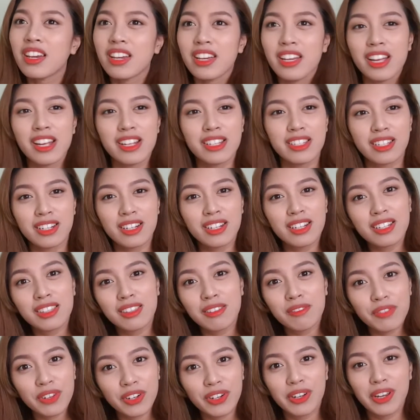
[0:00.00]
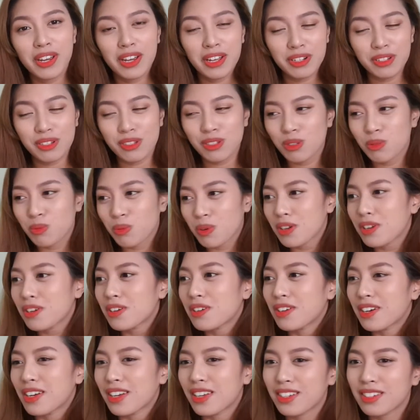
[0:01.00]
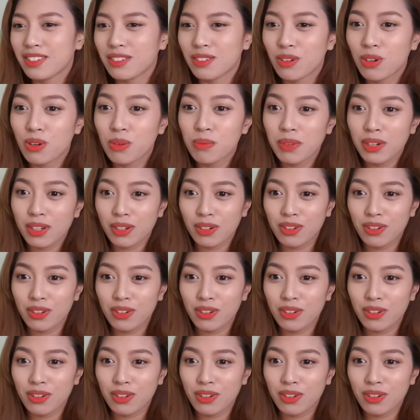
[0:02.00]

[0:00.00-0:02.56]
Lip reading: he did it at the very end as well, and oh my